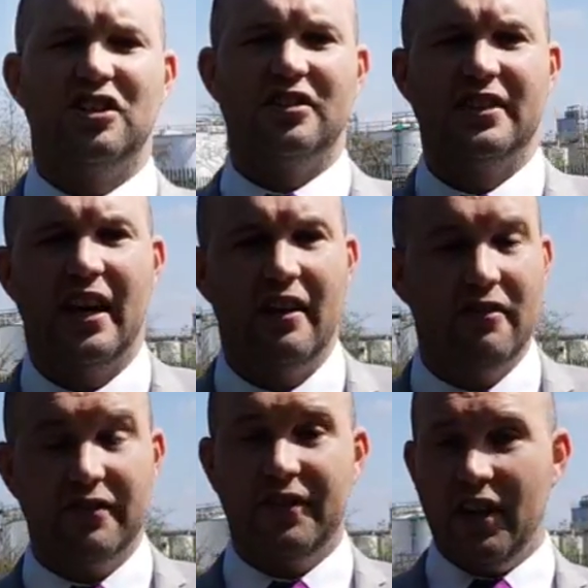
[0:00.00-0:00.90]
shots
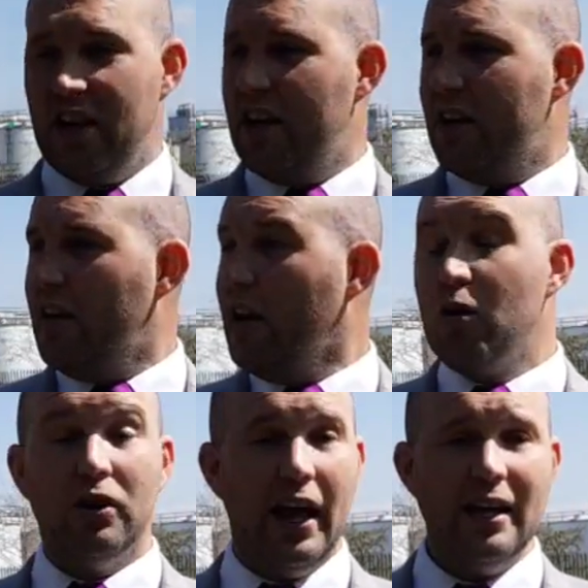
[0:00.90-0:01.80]
there of uh,
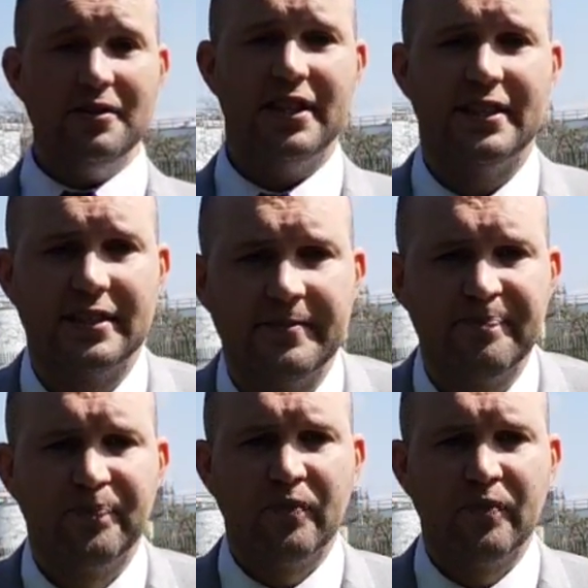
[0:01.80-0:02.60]
local houses.